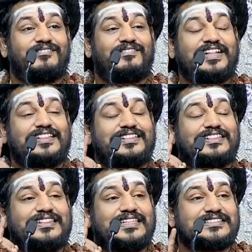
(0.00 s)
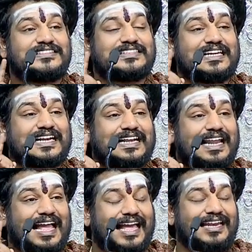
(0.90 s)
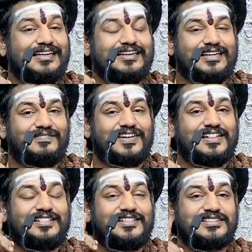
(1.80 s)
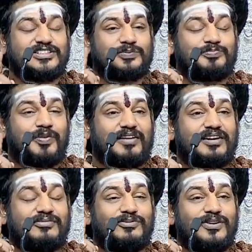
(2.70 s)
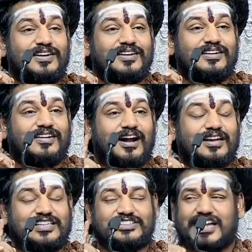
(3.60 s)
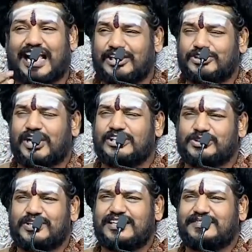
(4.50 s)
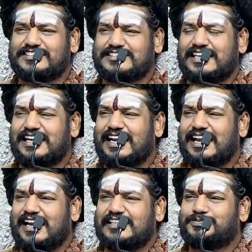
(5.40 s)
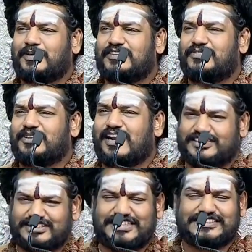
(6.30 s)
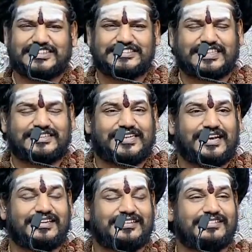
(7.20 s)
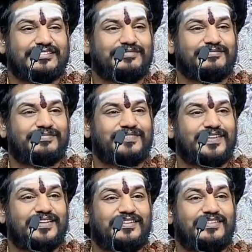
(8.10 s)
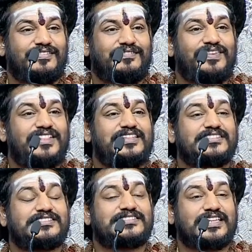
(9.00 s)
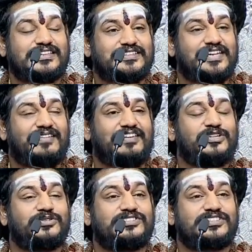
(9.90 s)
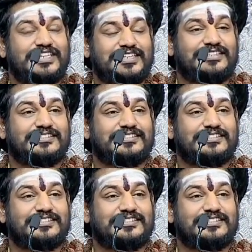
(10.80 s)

With this clarity, with this powerful cognition, I should not even say it is powerful cognition, it is just satya. With this satya, when you sit,